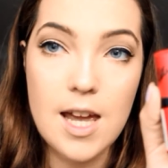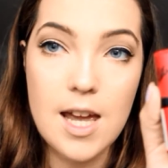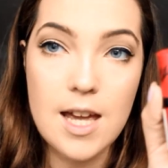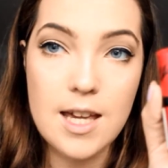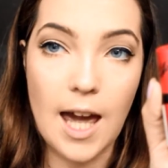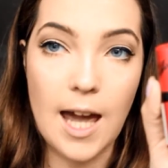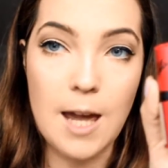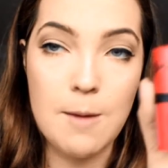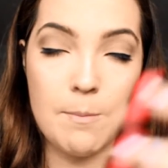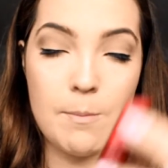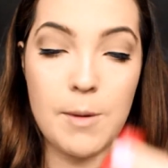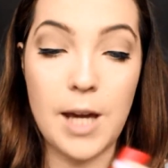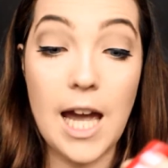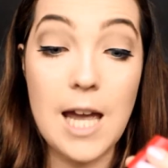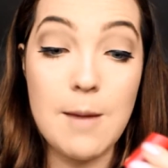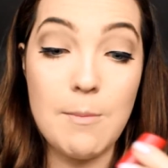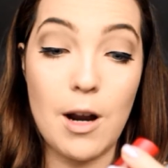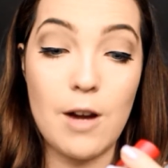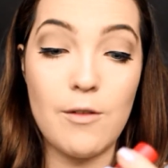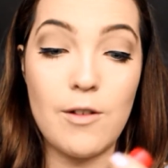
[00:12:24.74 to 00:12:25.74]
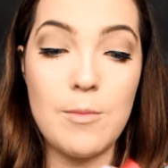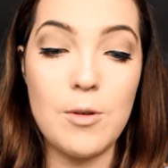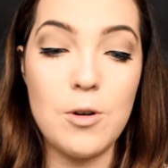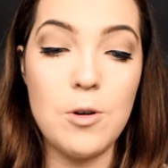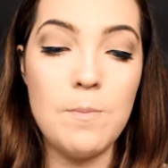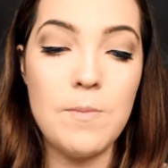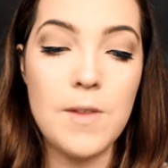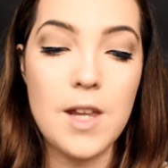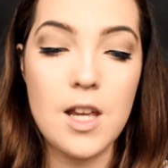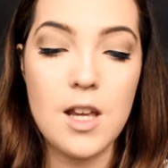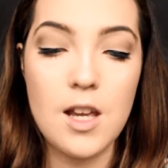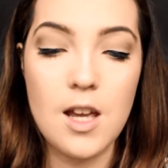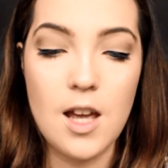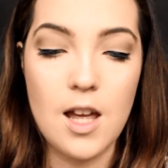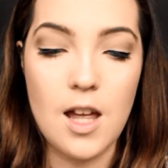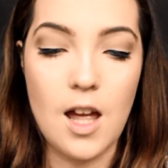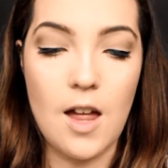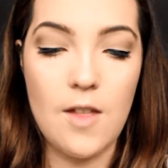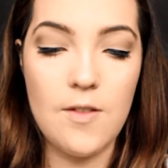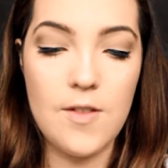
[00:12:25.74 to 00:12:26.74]
Cake by Rimmel,
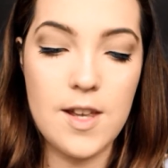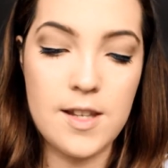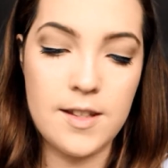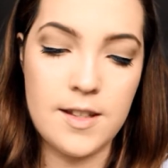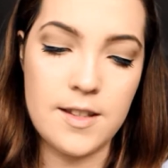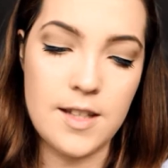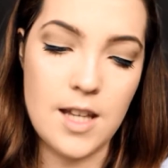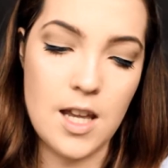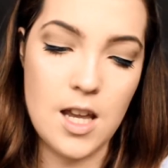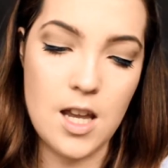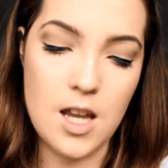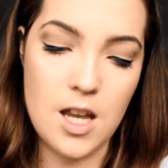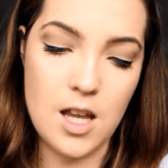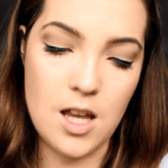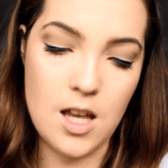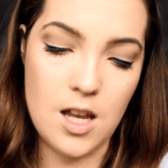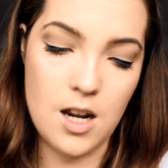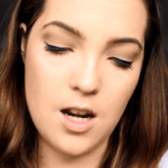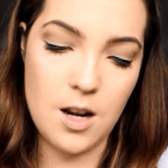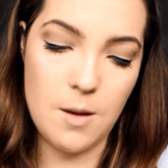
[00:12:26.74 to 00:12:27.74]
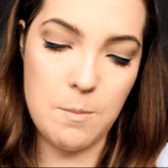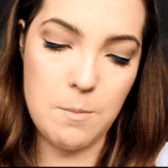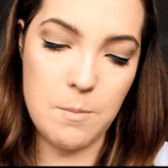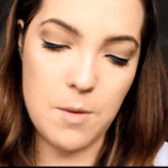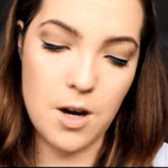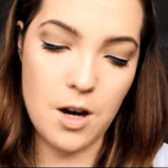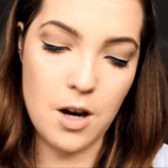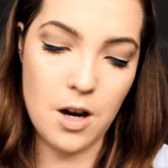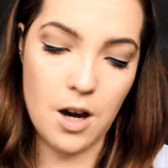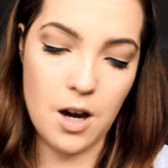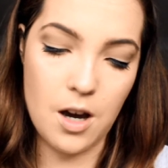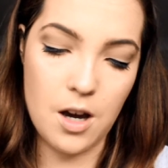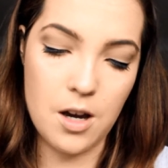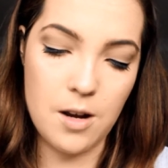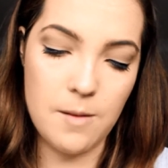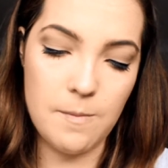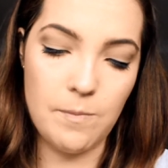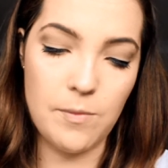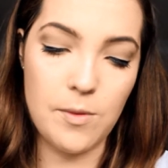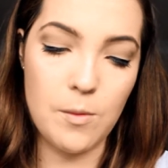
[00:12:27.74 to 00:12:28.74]
and this is in number
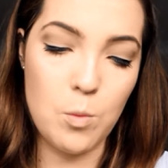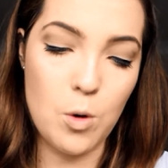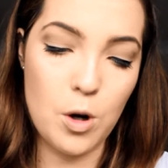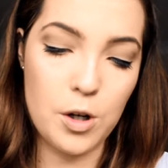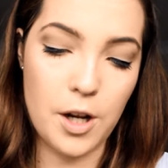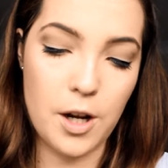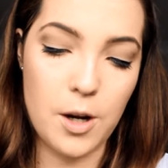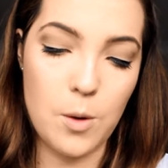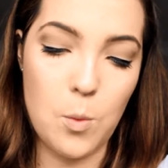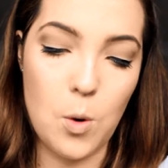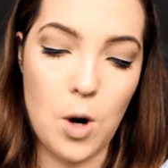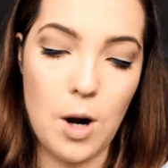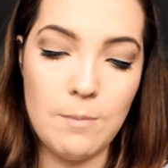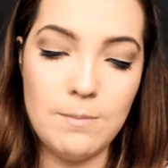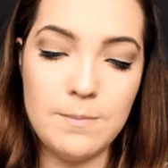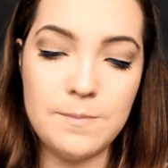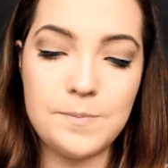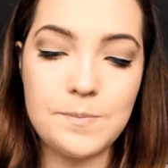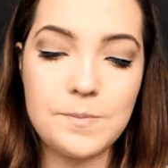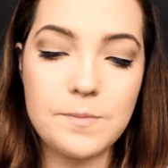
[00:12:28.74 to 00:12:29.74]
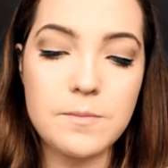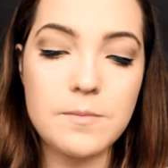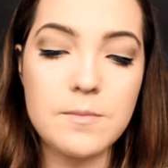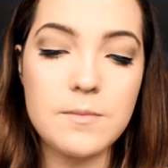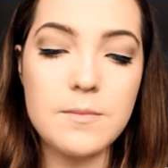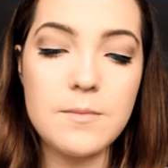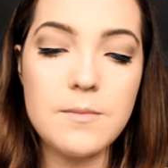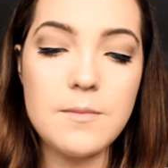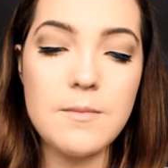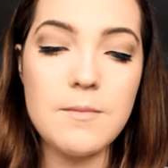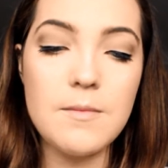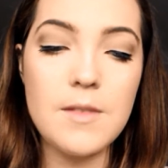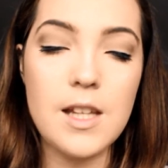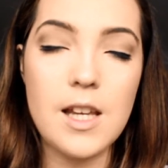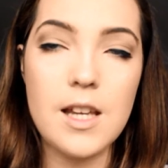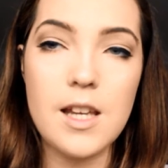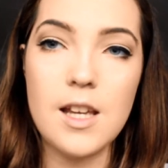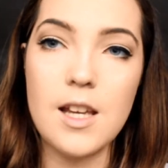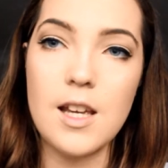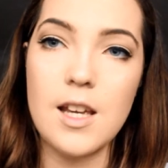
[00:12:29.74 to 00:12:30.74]
101.
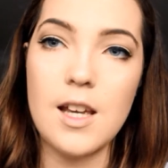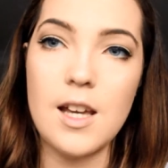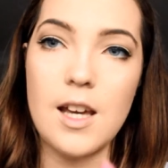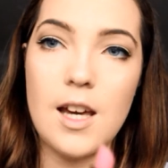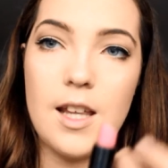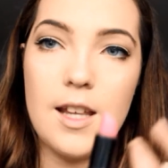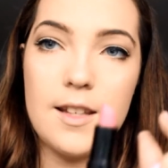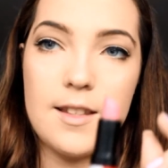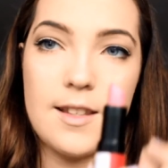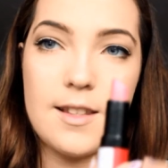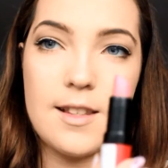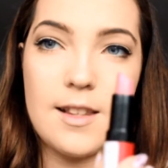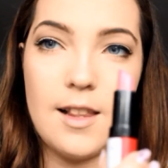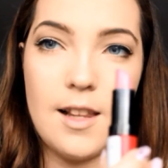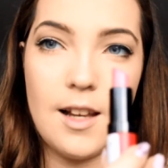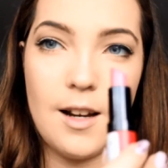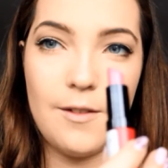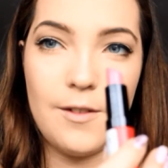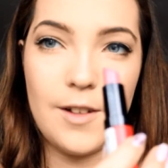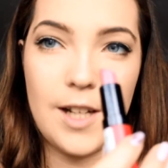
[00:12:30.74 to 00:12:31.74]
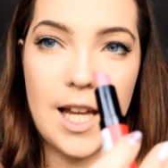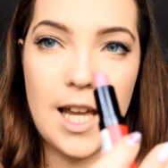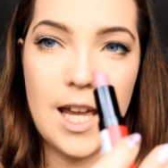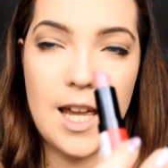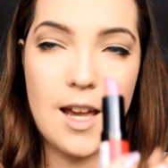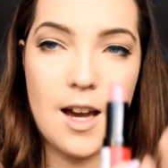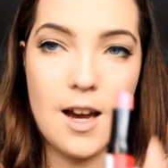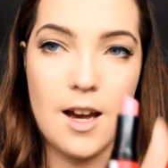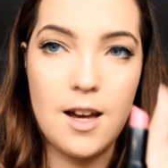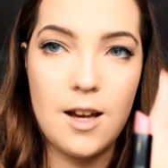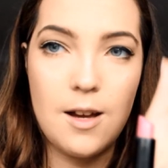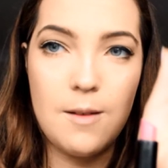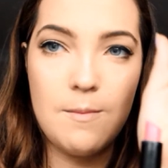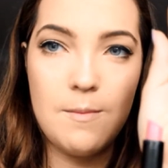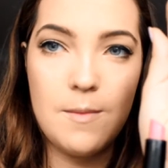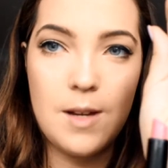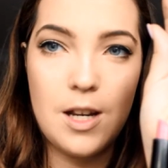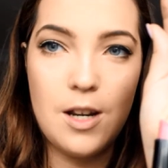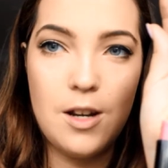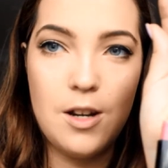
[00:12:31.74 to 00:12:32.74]
And it's this lovely
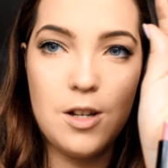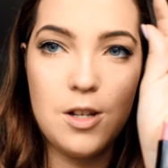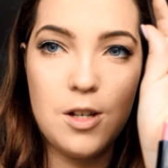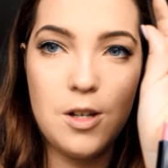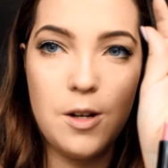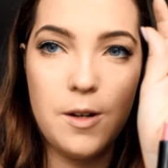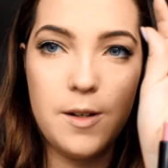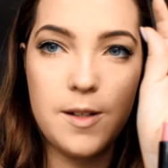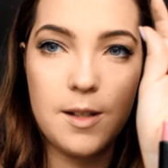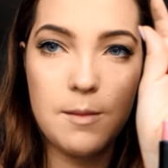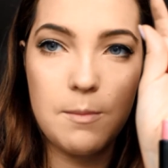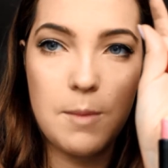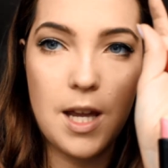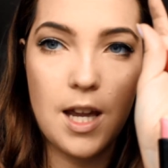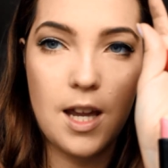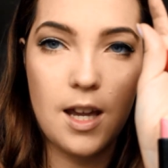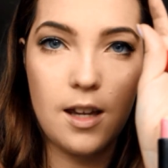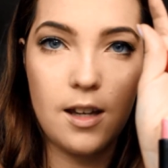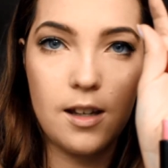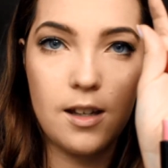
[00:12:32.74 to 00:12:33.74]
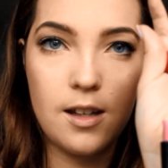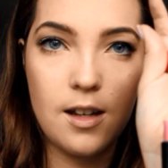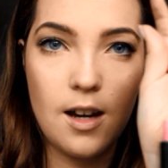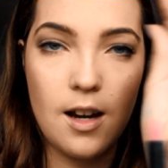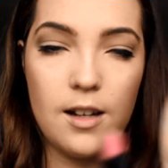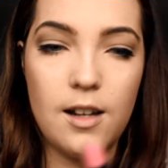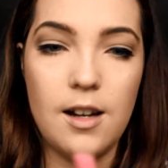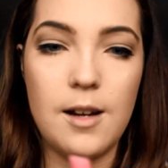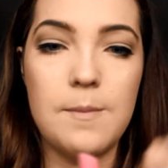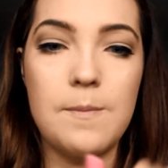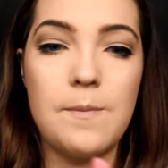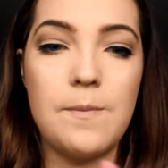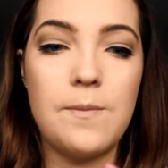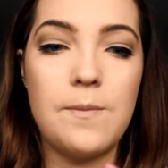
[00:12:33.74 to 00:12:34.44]
nude pink colour.